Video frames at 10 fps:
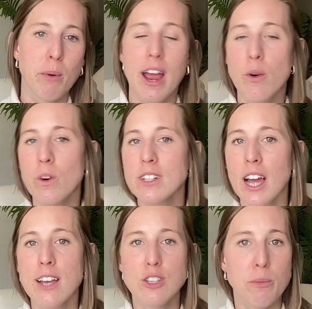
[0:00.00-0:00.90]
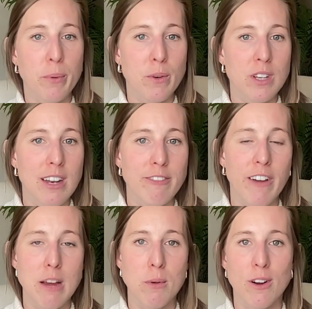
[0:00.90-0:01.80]
Prioritize your protein and
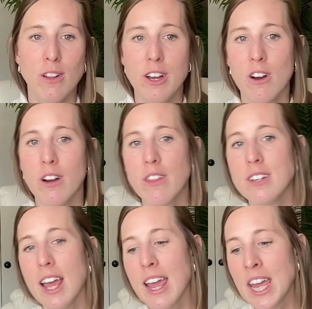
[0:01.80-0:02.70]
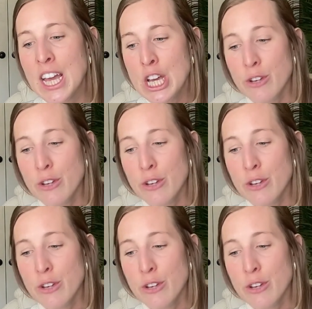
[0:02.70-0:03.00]
fiber earlier on in the day.